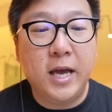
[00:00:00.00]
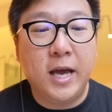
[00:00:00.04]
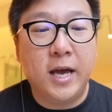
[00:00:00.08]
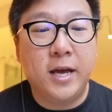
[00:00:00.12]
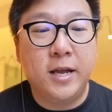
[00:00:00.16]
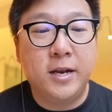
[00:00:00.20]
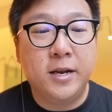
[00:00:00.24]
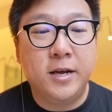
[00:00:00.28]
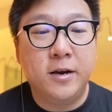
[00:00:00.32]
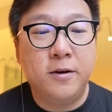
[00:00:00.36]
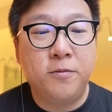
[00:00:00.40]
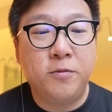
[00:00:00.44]

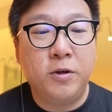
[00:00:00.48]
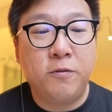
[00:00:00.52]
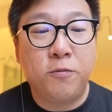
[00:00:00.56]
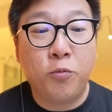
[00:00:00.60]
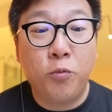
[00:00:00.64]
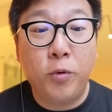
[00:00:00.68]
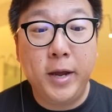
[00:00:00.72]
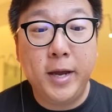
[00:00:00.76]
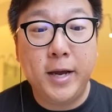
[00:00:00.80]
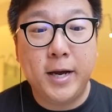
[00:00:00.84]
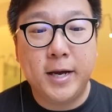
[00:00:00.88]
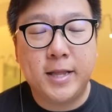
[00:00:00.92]
and with
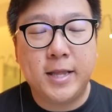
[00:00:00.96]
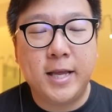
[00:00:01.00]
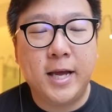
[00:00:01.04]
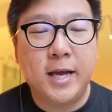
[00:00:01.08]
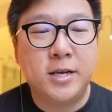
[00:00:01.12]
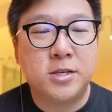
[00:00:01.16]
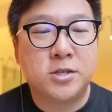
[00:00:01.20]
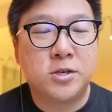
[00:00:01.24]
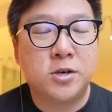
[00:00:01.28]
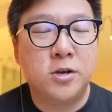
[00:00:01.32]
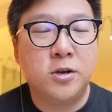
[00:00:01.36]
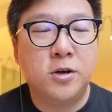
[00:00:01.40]
Wing
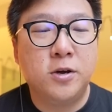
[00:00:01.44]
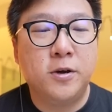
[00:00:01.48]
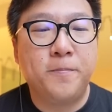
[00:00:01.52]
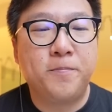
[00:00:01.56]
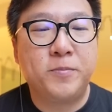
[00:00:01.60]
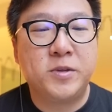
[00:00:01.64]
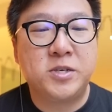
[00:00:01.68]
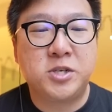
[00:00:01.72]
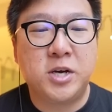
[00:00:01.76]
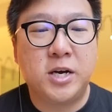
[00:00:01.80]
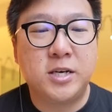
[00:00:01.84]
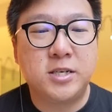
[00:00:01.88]
Attack, it's gonna
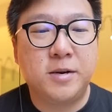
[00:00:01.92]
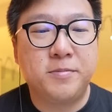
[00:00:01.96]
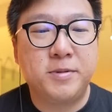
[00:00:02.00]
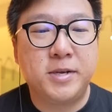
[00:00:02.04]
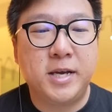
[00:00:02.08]
charge up